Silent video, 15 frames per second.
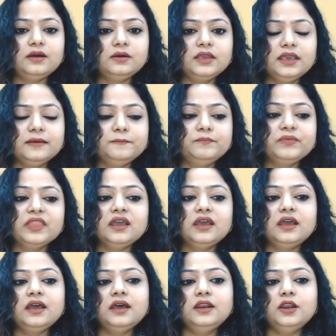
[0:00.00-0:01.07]
Okay.
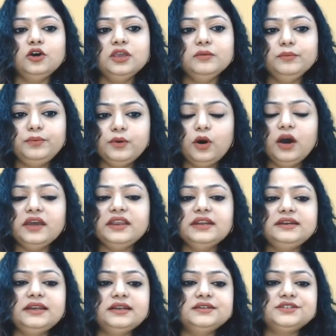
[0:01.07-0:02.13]
Now, employee
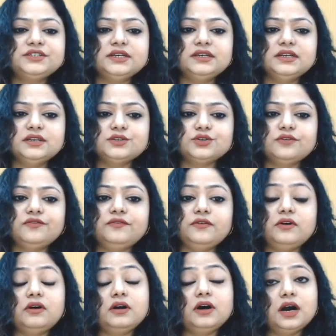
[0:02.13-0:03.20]
retention is of
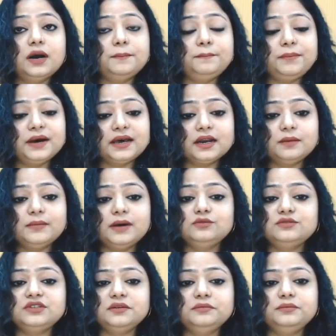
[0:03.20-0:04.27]

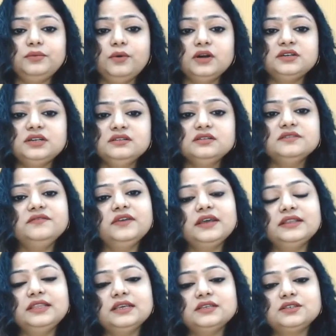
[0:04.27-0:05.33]
paramount importance,
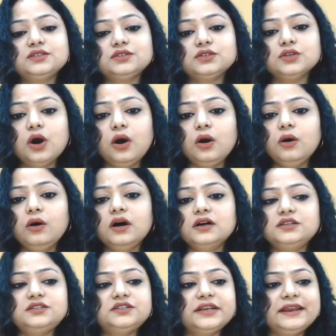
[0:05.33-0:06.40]
where they saw
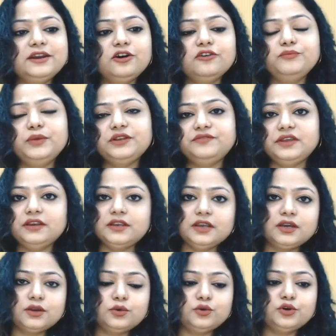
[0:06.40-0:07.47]
a trade off between
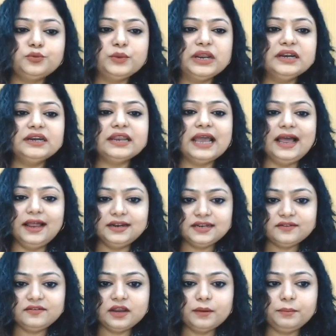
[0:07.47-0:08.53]
recruitment and
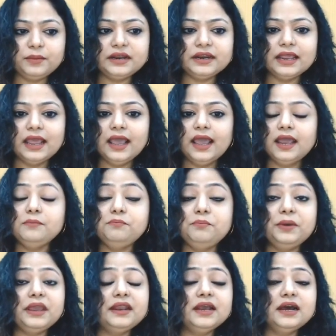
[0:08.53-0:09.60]
development
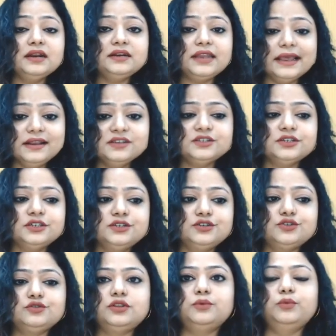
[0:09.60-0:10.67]
and paid
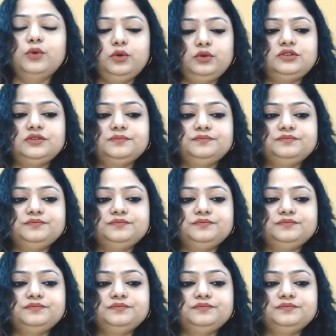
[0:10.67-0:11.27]
attention to the both.